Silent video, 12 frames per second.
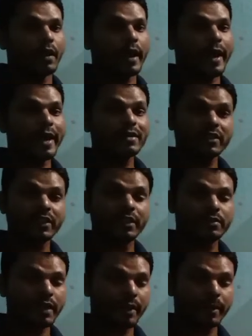acids,
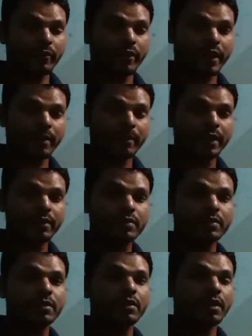I mean
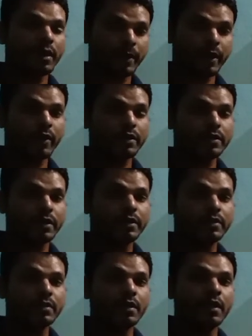vitamins, amino
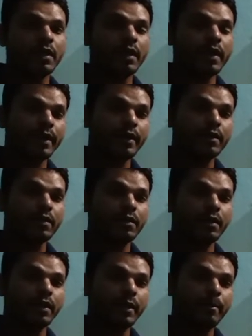acids, and
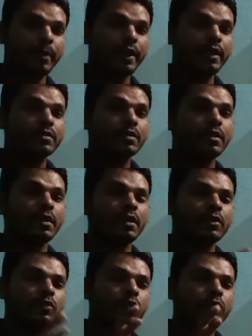lipids.
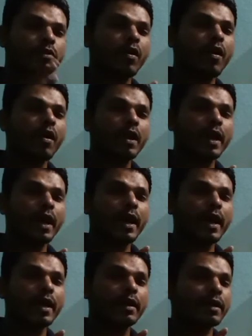Those all
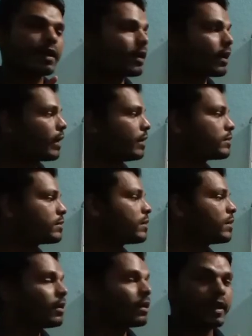are contains
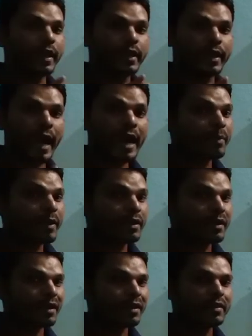a carbon
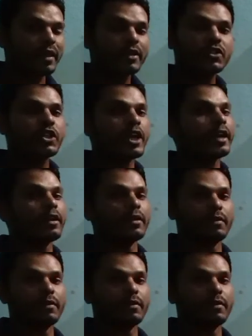in their chain,